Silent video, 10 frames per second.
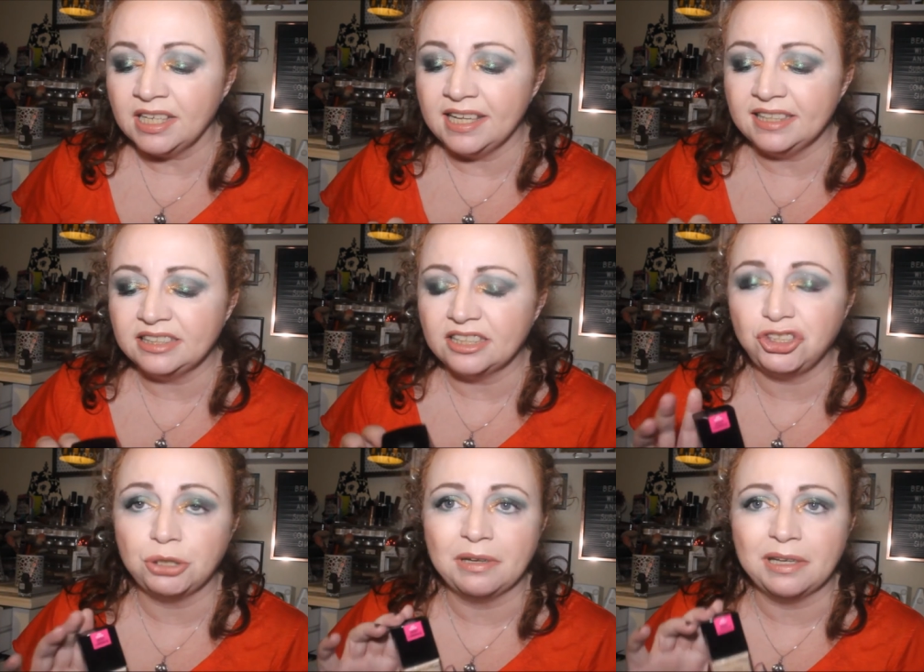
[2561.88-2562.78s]
It is the
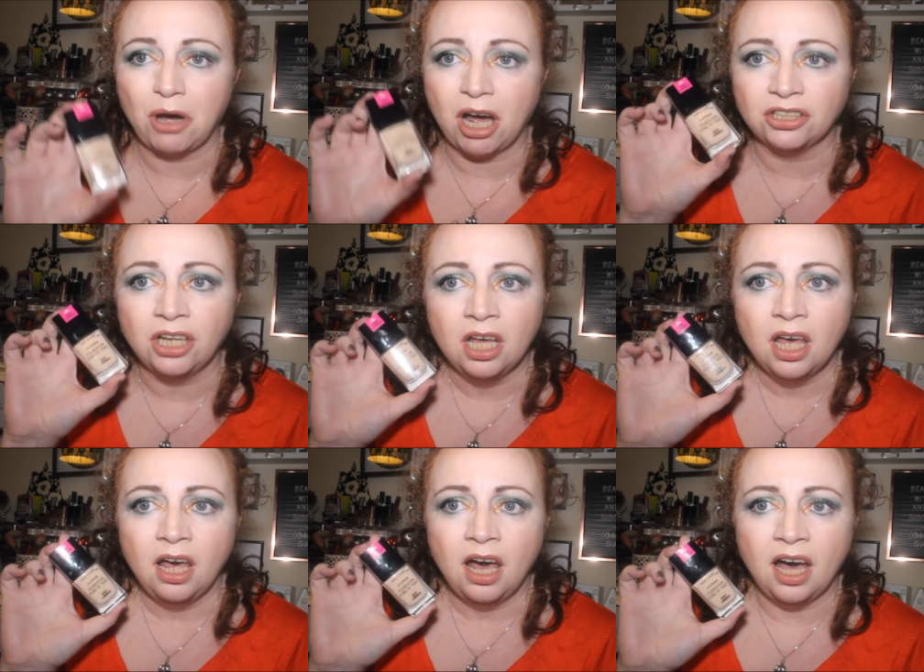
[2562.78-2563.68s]
dewy one.
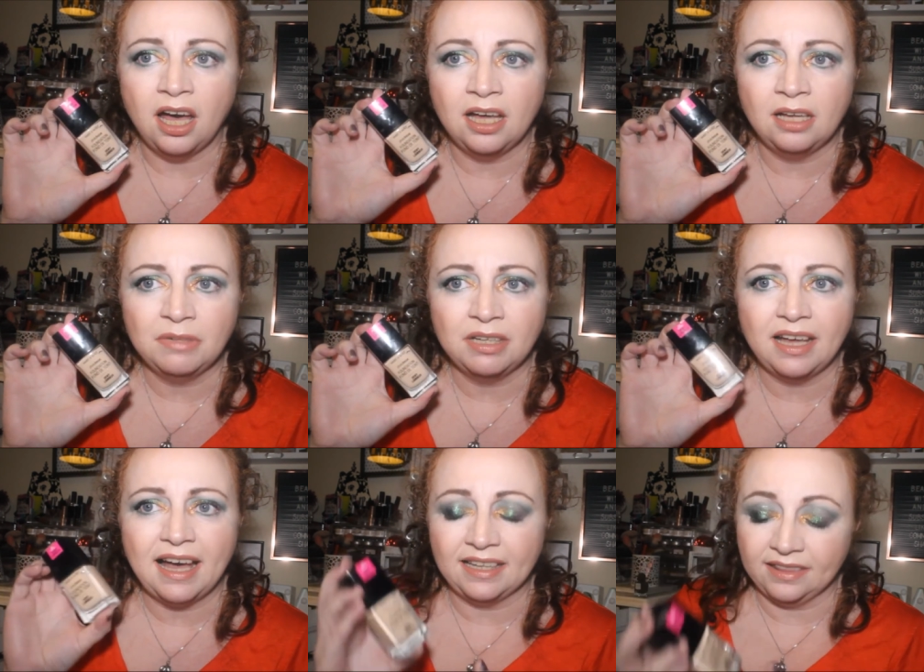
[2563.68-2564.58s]
Um,
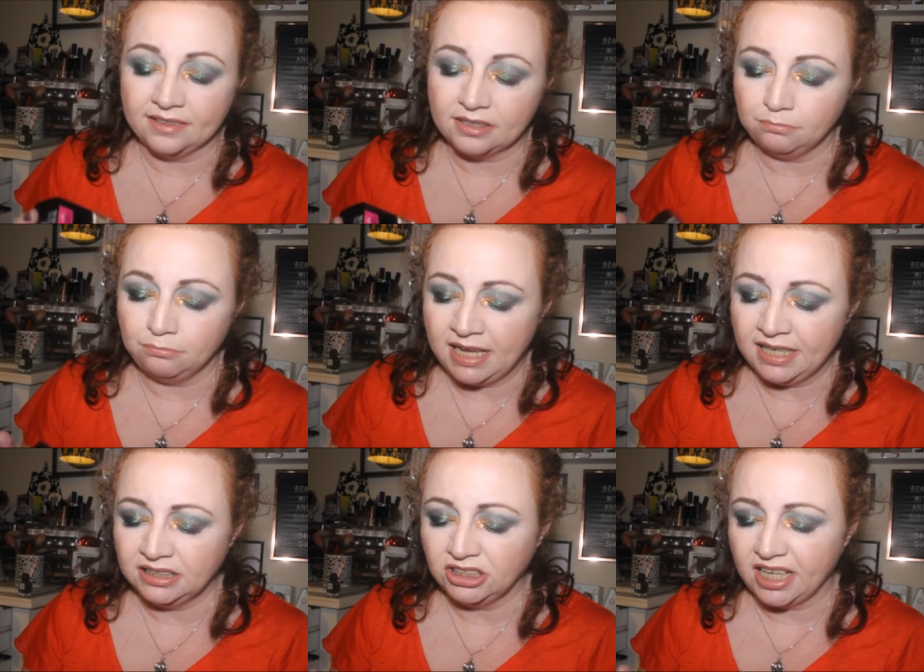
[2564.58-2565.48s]
and
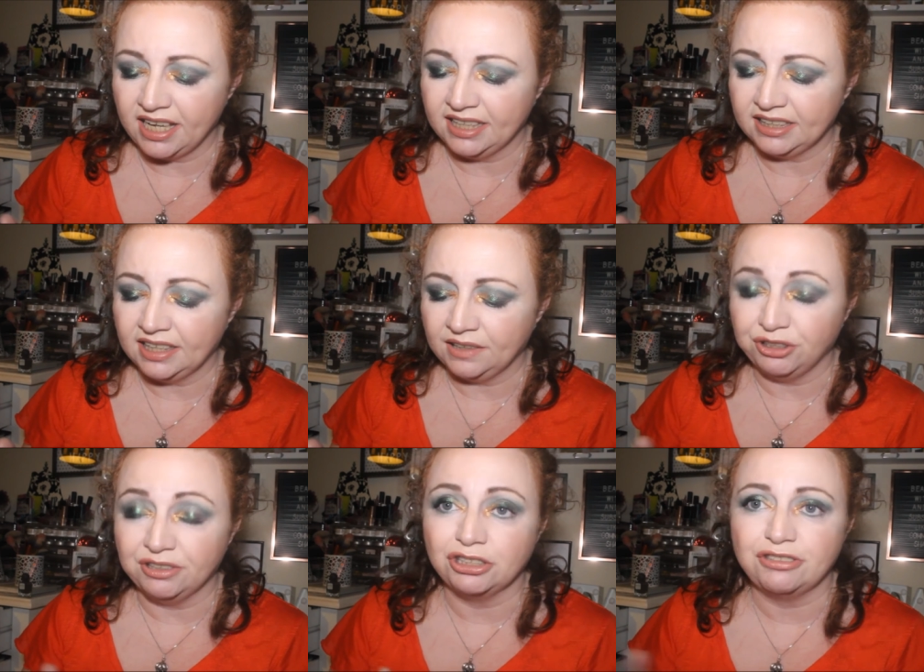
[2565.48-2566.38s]
my shade,
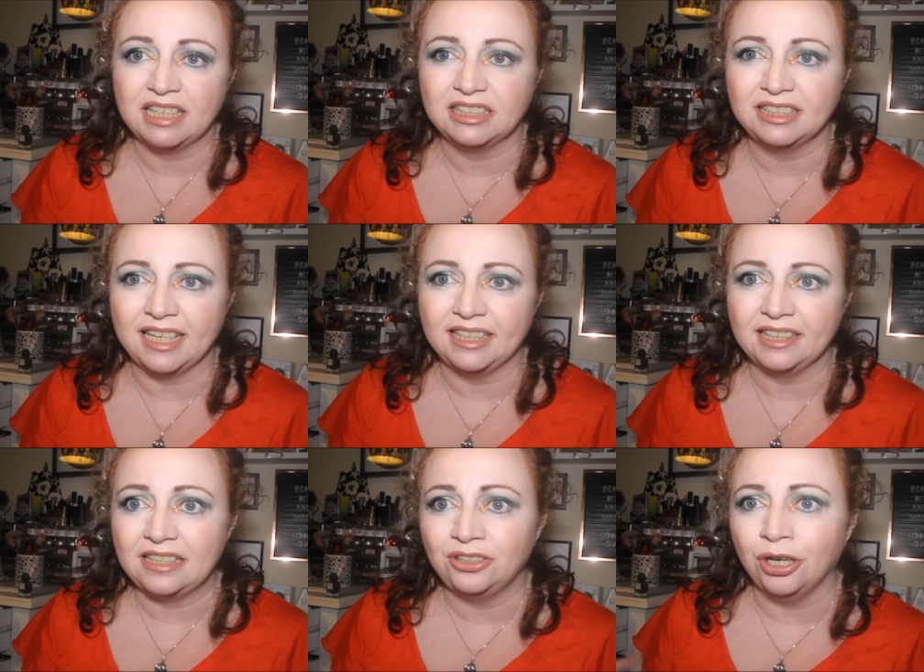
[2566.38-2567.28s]
if you're interested,
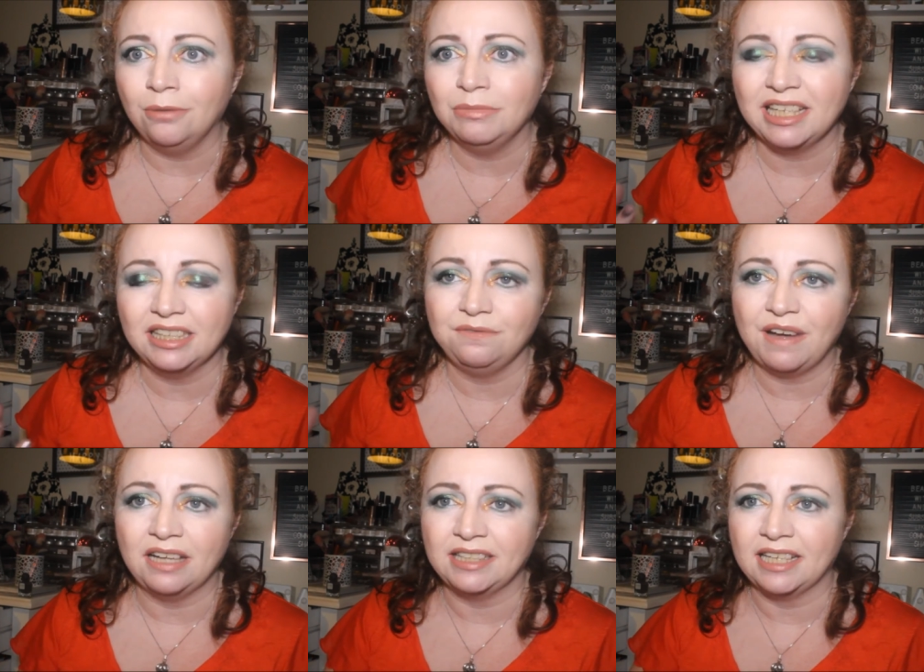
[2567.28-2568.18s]
normally in
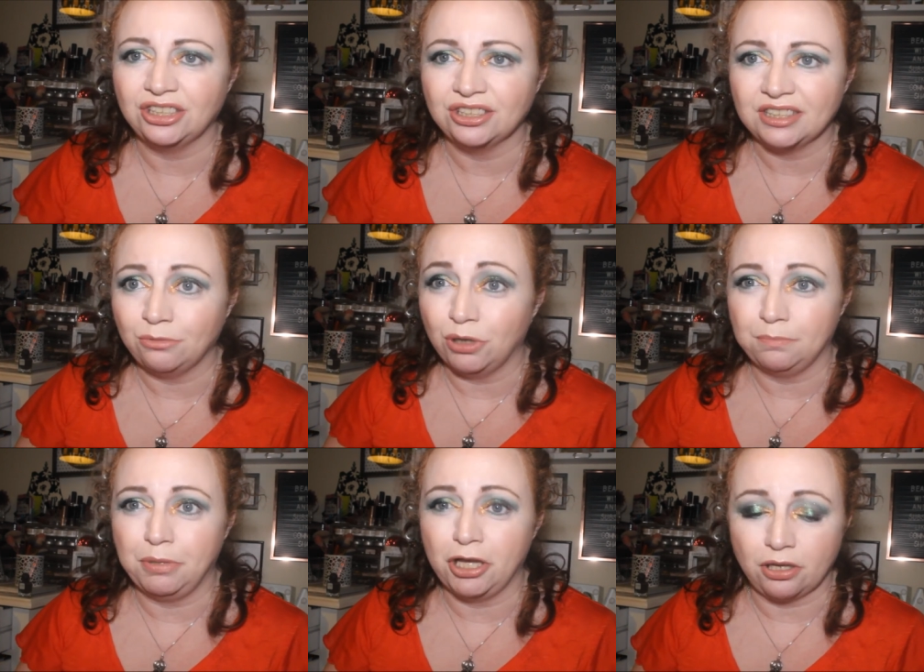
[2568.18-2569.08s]
foundations I
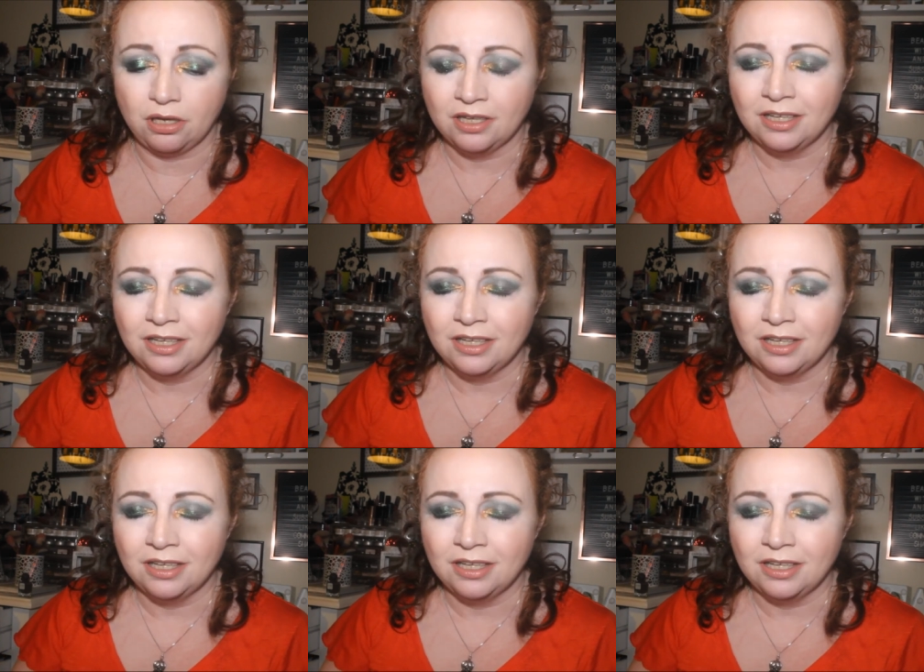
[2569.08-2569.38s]
would put...